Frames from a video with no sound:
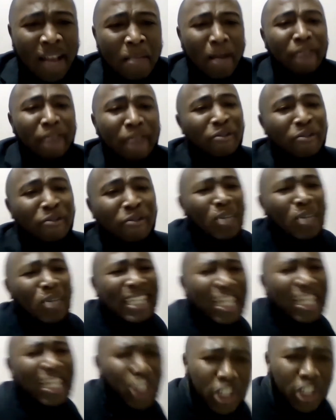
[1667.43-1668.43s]
my
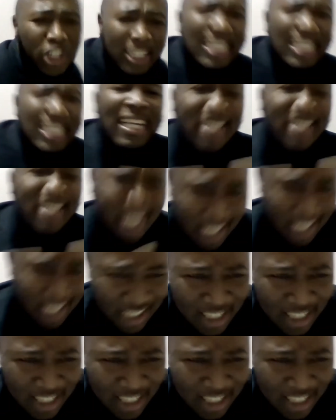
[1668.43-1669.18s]
foundation kicks in.